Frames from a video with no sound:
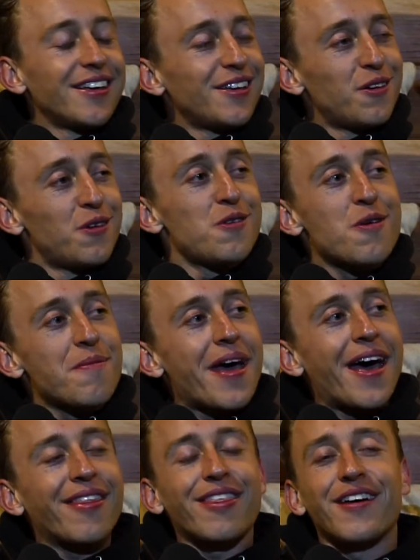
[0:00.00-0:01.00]
You do the
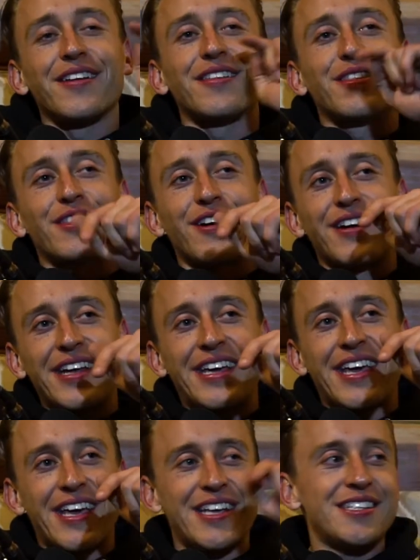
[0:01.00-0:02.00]
math on 30
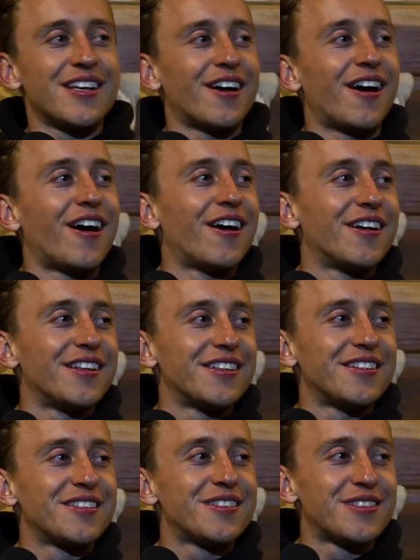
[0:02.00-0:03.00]
kids
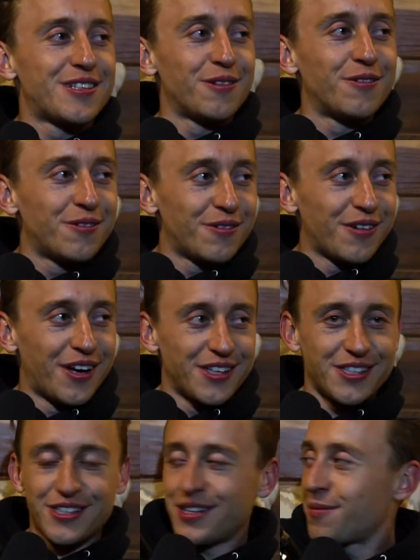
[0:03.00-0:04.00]
on
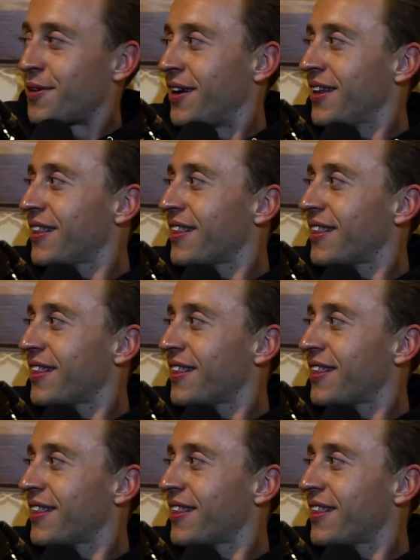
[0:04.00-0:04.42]
$200 a month.